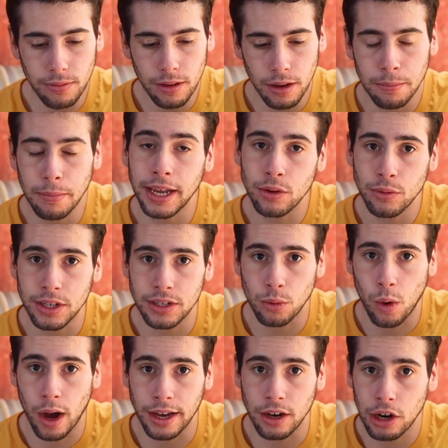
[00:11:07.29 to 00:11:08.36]
Main reason
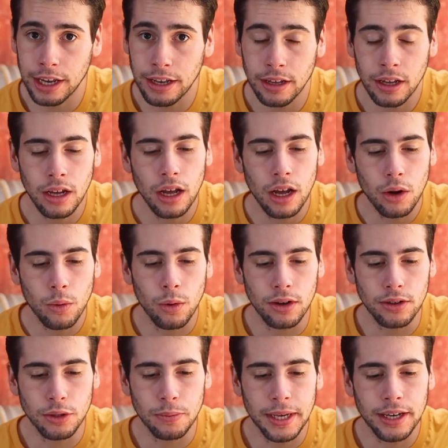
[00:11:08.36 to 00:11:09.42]
why I got it
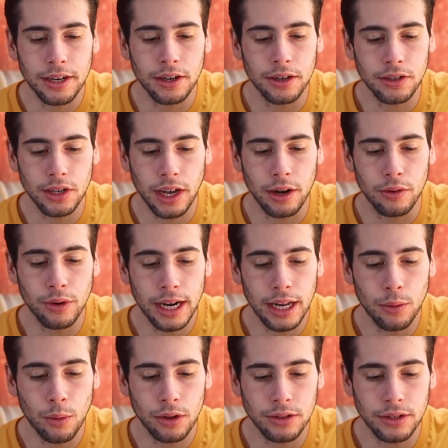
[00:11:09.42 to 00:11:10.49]
was because I really
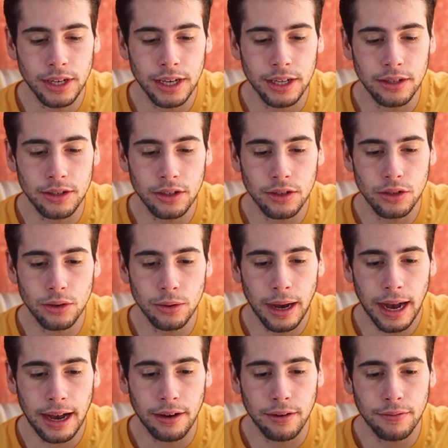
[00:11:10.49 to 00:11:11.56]
wanted to
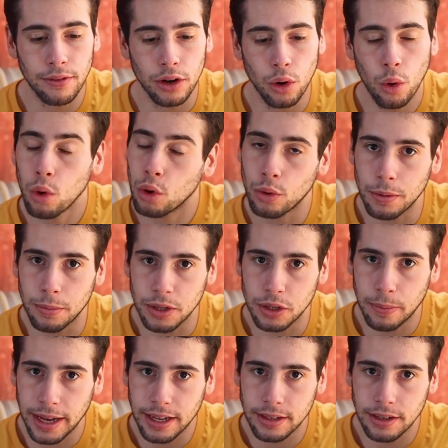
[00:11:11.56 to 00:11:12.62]
have an awkward
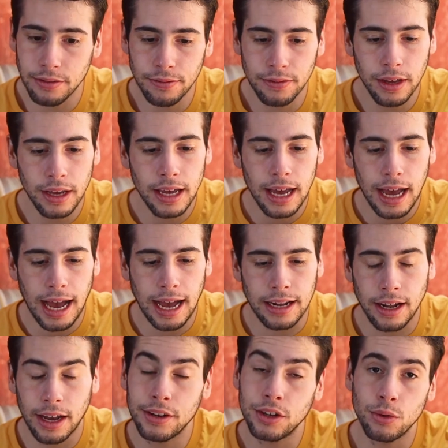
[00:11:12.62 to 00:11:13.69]
perspective, and
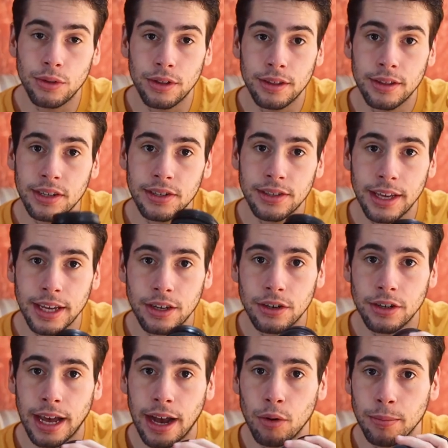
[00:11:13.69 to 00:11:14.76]
I knew that this thing could
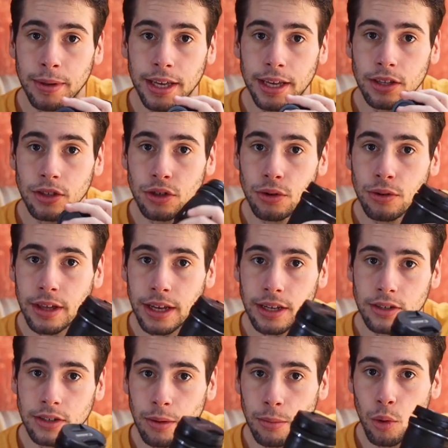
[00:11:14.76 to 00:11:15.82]
help me in 2
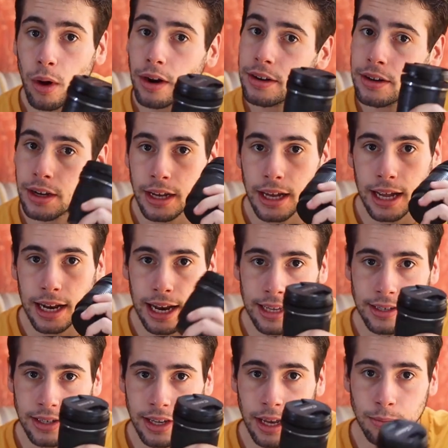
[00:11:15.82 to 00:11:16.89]
things. Number 1,
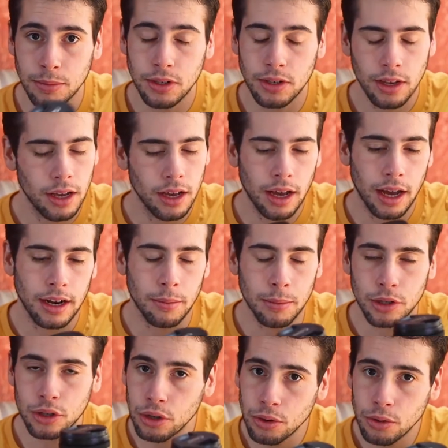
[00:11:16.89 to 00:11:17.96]
landscapes, and number
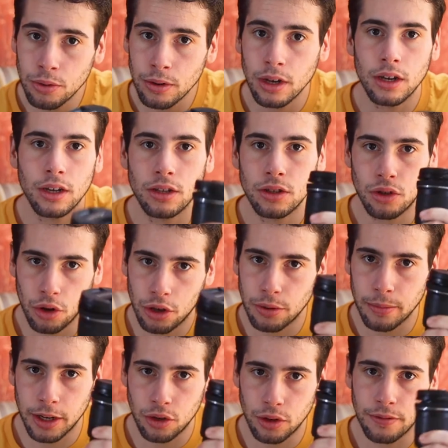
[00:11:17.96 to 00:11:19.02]
2,
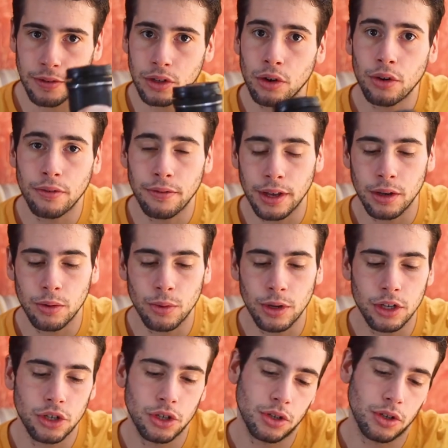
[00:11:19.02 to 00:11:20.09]
documentary photography,
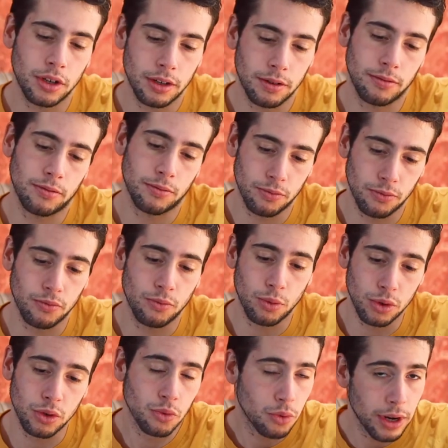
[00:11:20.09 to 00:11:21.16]
which
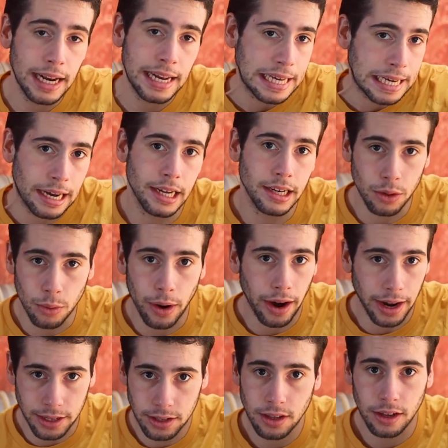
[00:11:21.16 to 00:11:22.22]
was really kind of where I
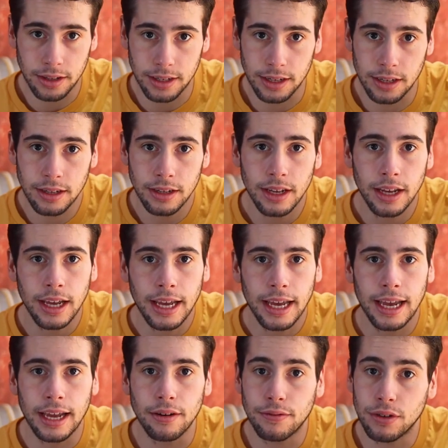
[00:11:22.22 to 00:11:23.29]
started
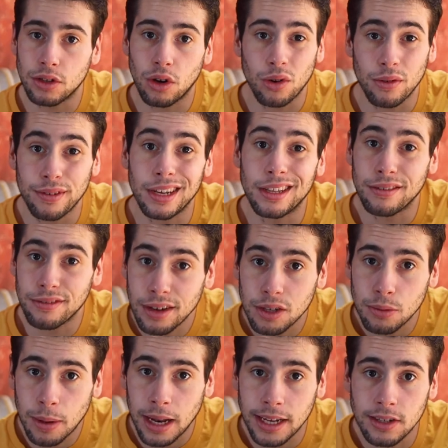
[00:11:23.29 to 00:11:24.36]
in photography in the first
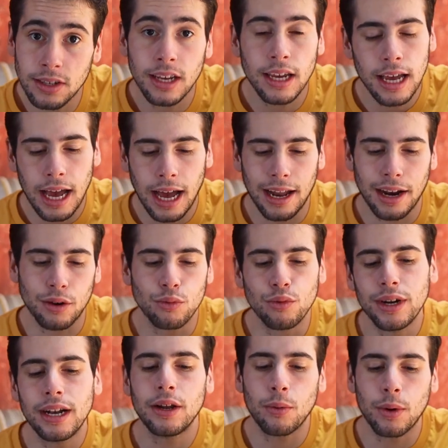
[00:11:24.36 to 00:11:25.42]
place, and I
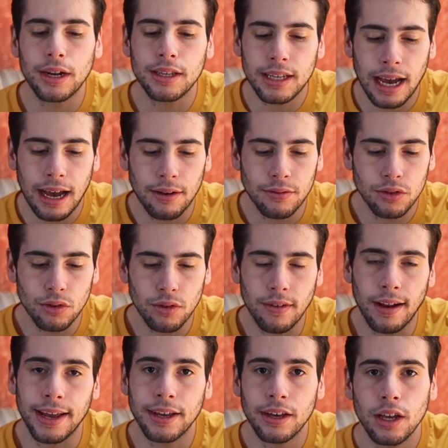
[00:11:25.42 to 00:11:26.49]
really wanted to have sort of
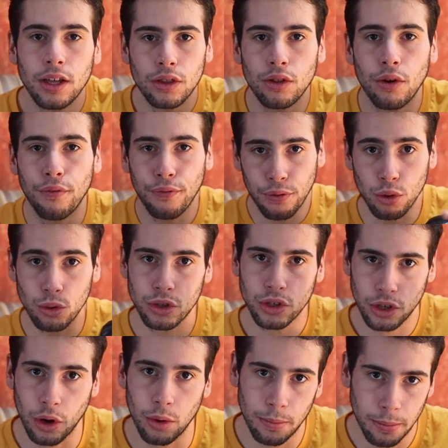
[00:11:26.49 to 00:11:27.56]
like the full
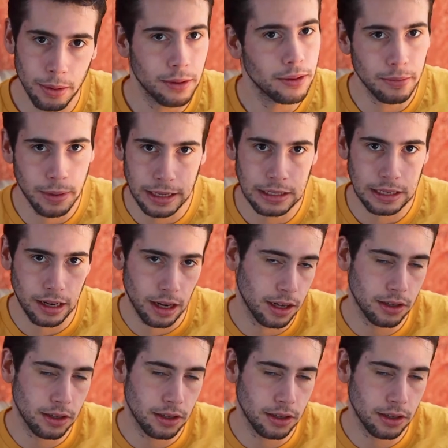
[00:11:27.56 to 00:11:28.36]
scope basically.